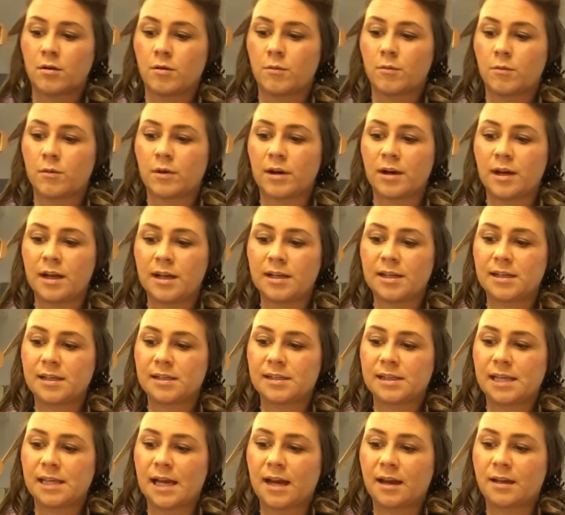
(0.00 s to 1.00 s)
We're at
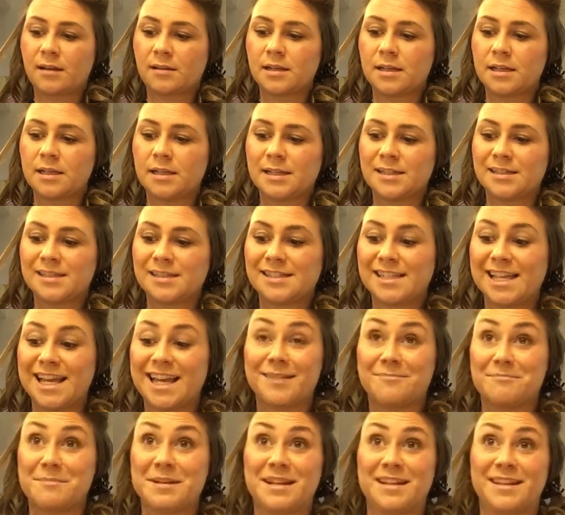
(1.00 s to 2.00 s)
exactly
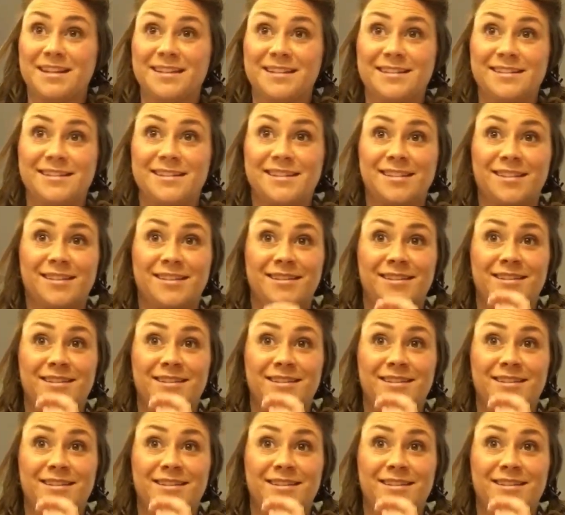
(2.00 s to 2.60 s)
10 minutes.